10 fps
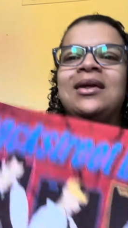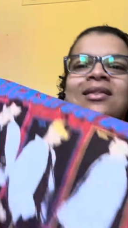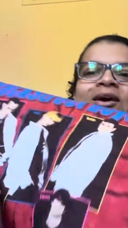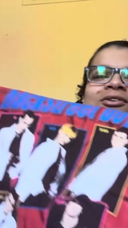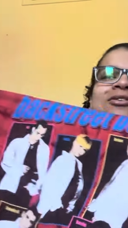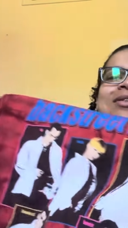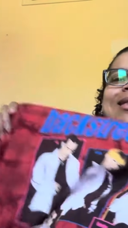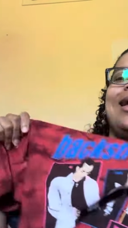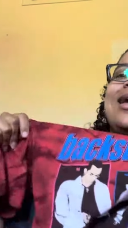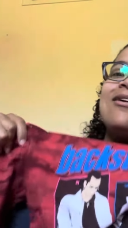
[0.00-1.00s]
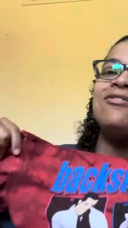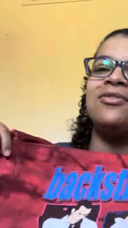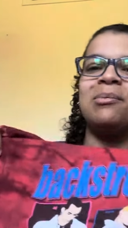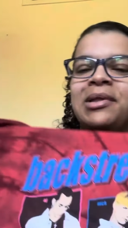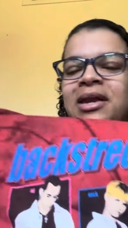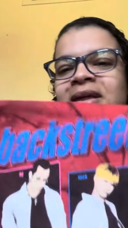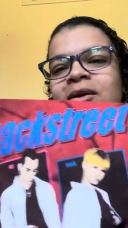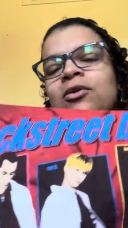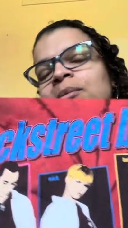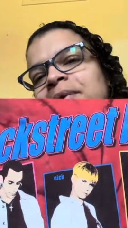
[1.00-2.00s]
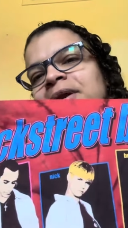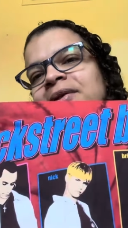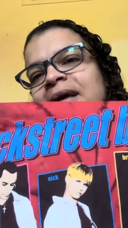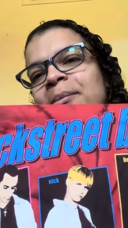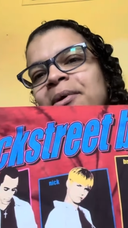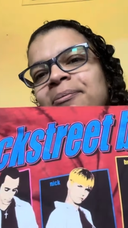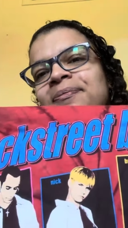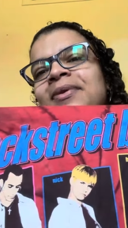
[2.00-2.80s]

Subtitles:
Larger Than Life, the Millennium album.